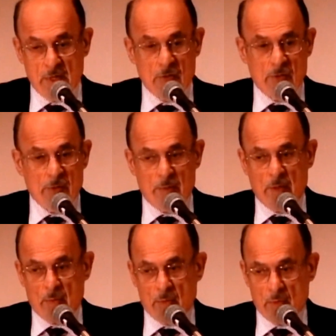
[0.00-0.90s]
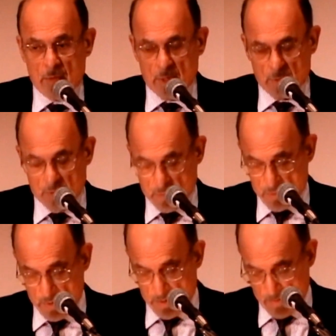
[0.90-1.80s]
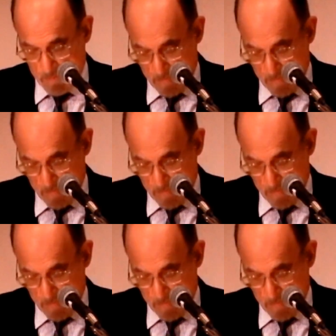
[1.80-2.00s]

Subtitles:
These are the people who go to see them.